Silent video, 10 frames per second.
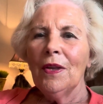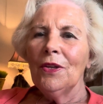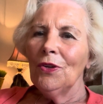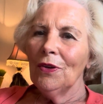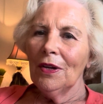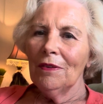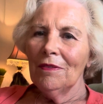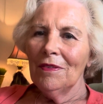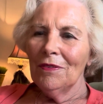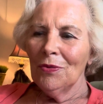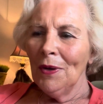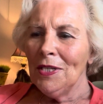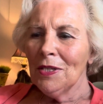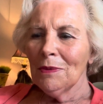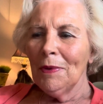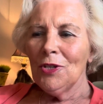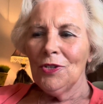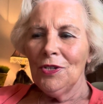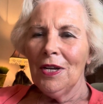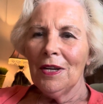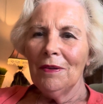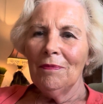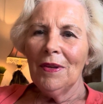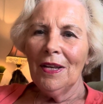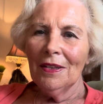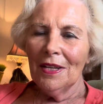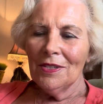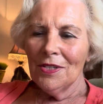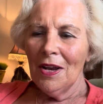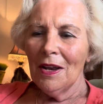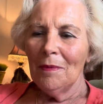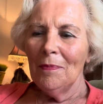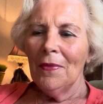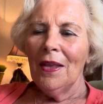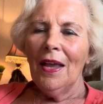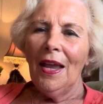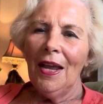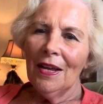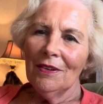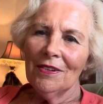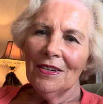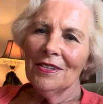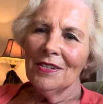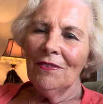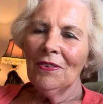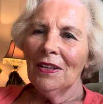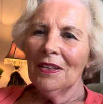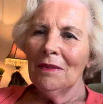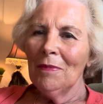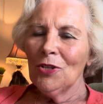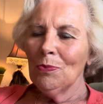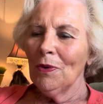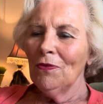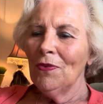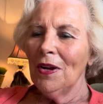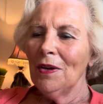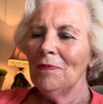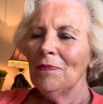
You get twice as much done in less time, and it's definitely much more fun.